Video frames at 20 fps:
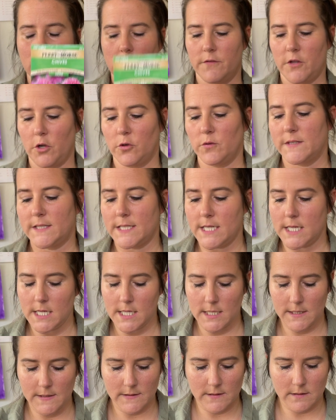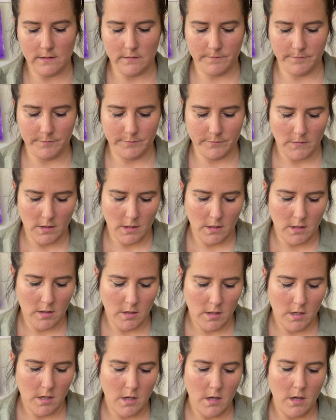those seeds.
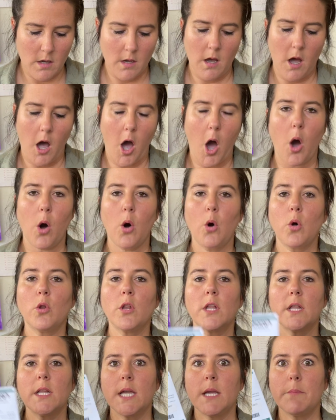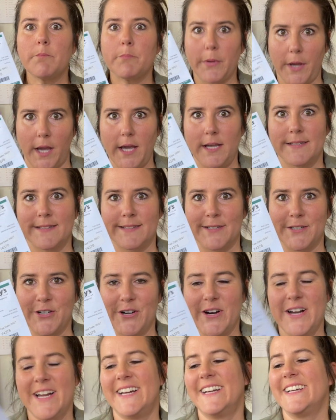Holy basil.